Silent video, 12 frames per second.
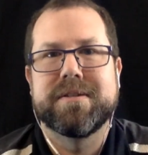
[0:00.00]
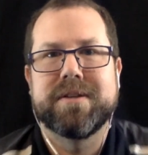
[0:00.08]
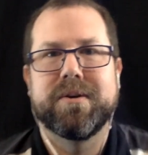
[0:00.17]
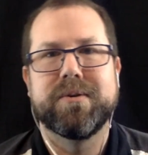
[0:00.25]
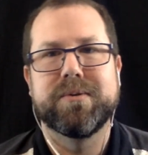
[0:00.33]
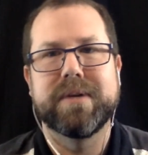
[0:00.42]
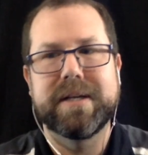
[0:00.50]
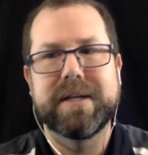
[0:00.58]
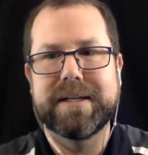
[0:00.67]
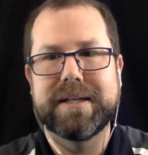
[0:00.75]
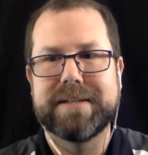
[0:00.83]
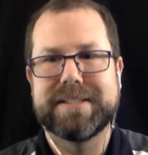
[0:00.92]
So
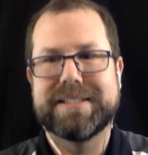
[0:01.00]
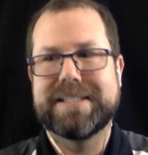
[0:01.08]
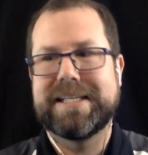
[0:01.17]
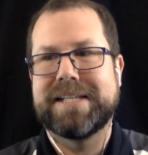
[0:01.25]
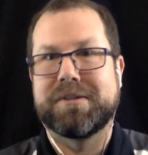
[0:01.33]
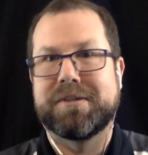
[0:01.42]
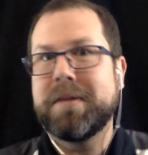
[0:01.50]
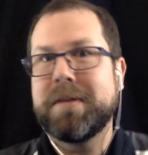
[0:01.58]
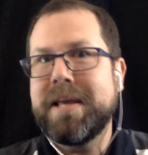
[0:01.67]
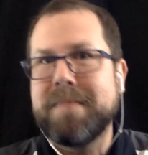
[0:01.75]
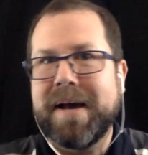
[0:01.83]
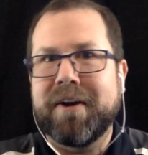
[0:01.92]
it's
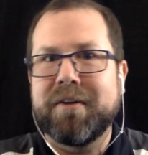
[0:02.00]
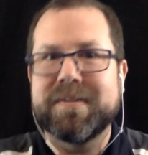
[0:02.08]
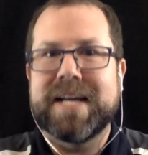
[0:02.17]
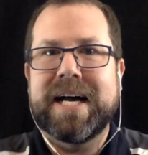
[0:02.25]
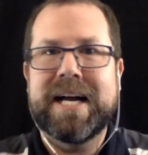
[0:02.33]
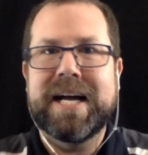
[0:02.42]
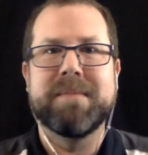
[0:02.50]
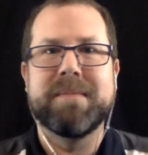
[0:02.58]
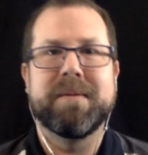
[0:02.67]
only a matter of time.